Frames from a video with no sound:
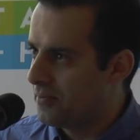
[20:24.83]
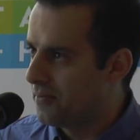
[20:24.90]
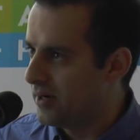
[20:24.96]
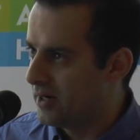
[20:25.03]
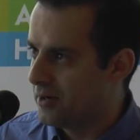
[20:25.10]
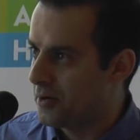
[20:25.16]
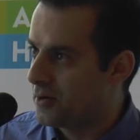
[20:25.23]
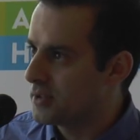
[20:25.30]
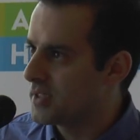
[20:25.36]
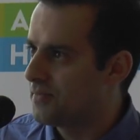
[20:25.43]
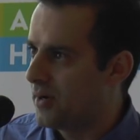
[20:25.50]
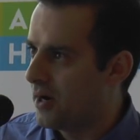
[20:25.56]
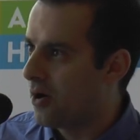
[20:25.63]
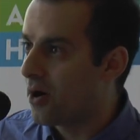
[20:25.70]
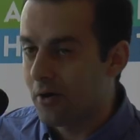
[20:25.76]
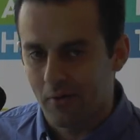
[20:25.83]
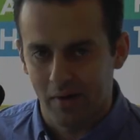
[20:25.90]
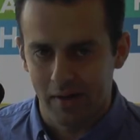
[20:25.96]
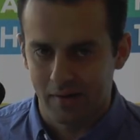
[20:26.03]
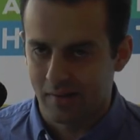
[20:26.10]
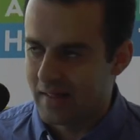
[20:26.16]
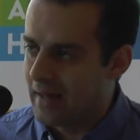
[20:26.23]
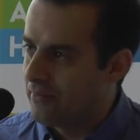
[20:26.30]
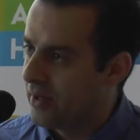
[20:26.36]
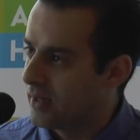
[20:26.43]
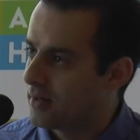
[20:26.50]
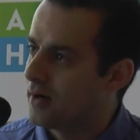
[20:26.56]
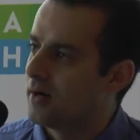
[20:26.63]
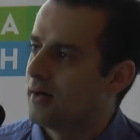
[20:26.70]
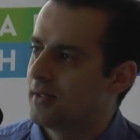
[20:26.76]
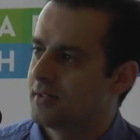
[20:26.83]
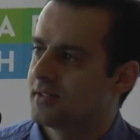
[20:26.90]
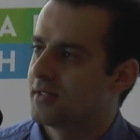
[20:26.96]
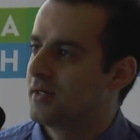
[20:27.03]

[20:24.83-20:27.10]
but it hurts my heart rate, and that may cause